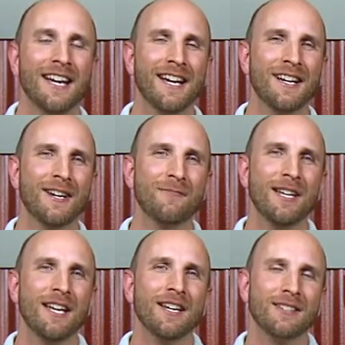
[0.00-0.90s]
Um,
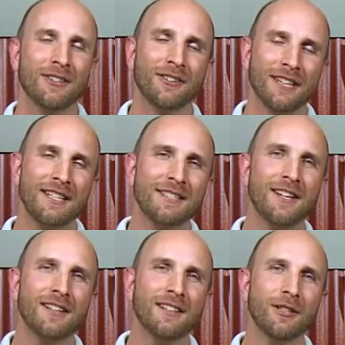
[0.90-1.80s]
so let's
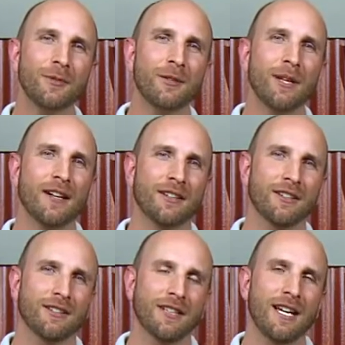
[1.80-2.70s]
talk a little bit about
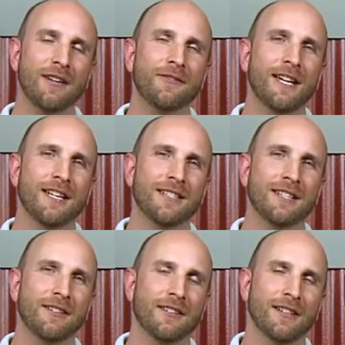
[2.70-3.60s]
your life as
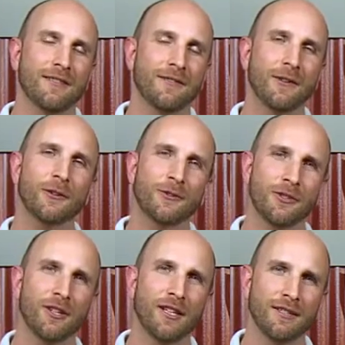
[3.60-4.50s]
a uh,
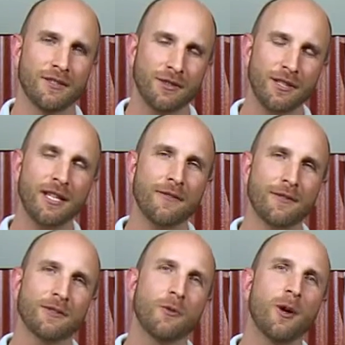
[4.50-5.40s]
photojournalist. So you did that
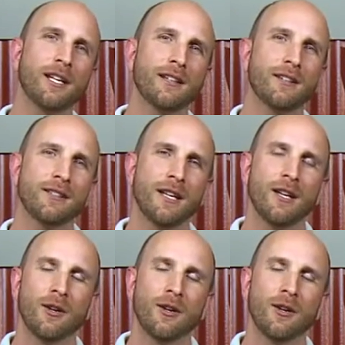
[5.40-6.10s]
for 20 years.